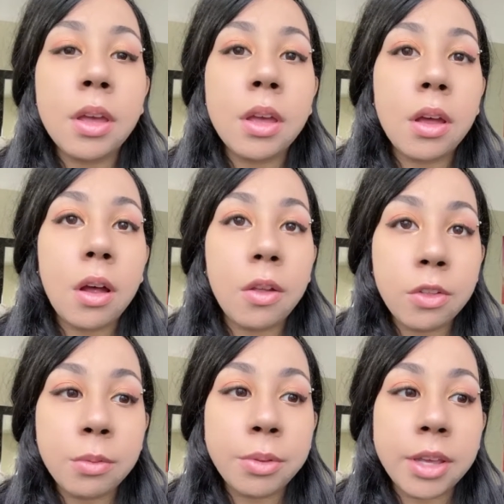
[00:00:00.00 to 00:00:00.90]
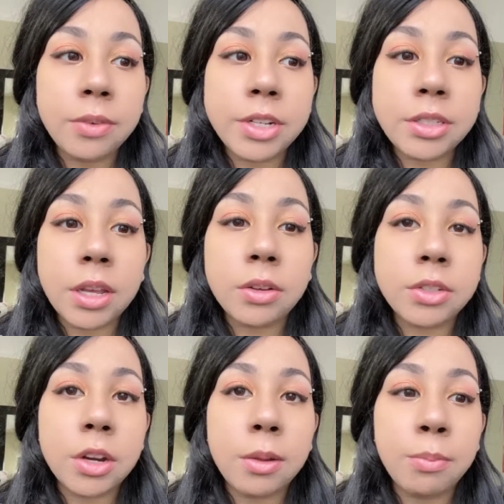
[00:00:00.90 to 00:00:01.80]
Although the Milankovitch cycles
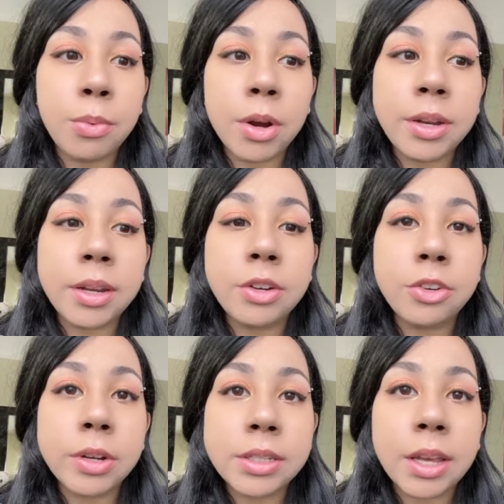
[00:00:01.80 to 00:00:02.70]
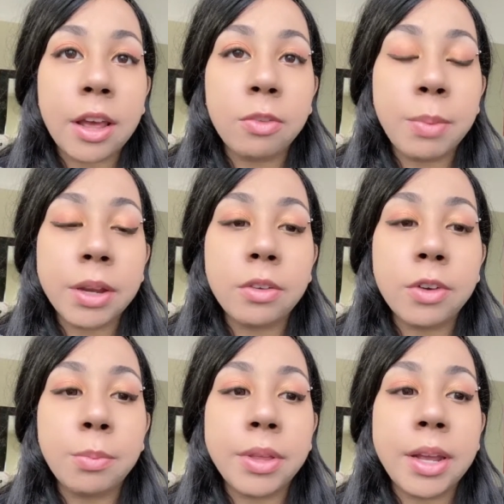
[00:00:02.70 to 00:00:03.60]
are an important and interesting aspect of
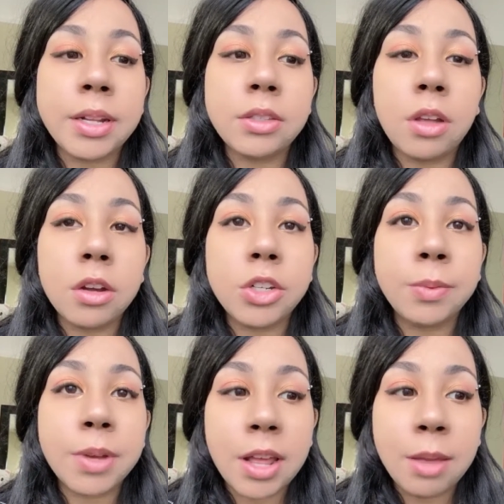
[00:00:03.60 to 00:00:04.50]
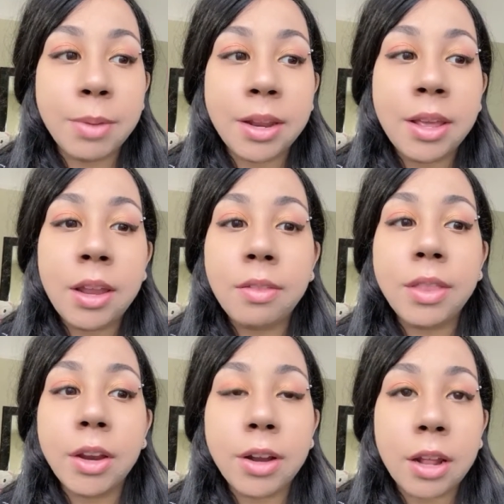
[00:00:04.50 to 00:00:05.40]
our planet's long-term climate,
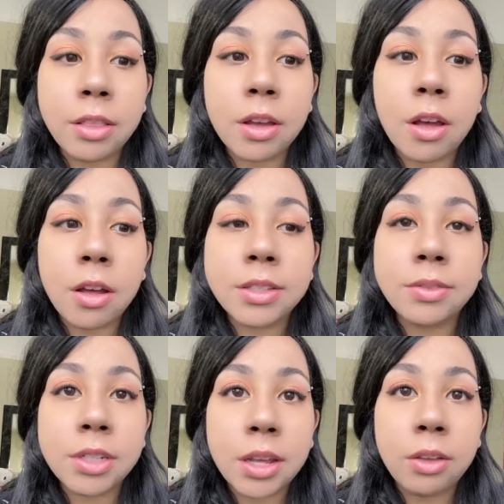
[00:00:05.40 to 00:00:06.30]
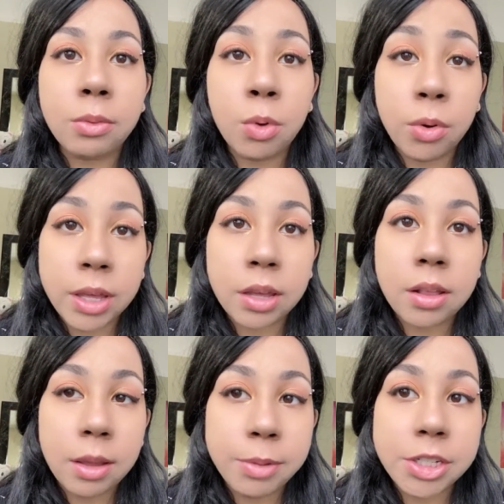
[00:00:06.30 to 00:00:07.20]
they are not the cause of today's worrying
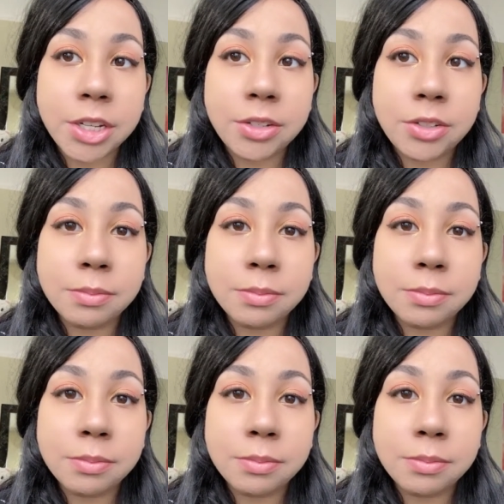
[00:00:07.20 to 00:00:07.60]
climate change.